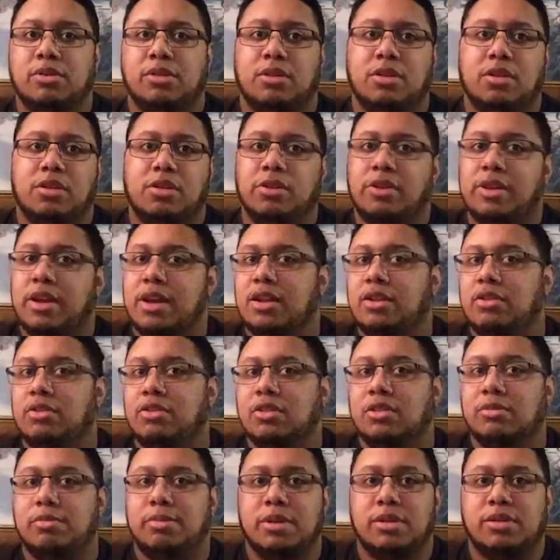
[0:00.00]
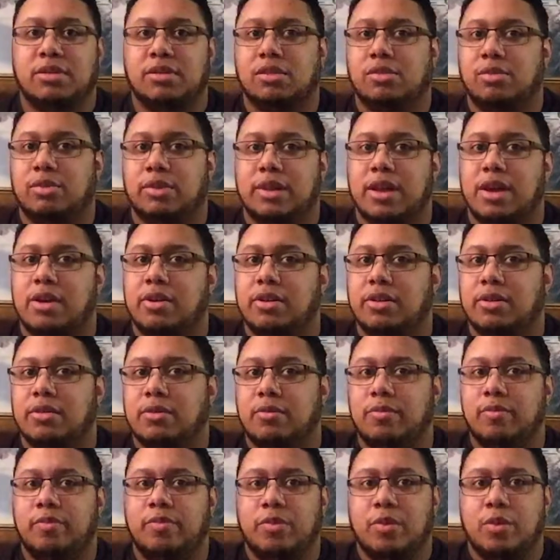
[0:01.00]
You can't do this business without it.
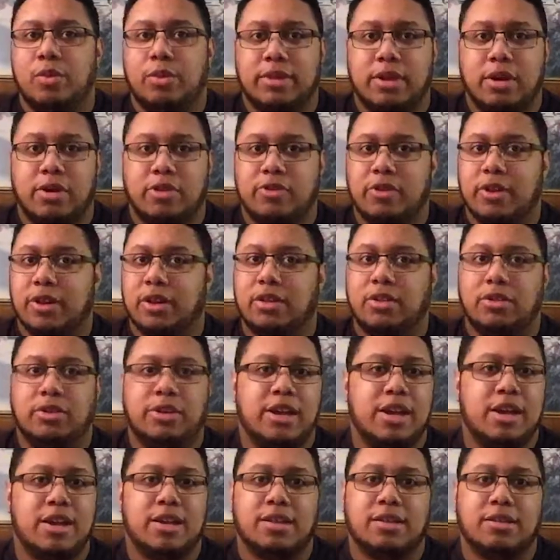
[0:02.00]
Without credit, you can't.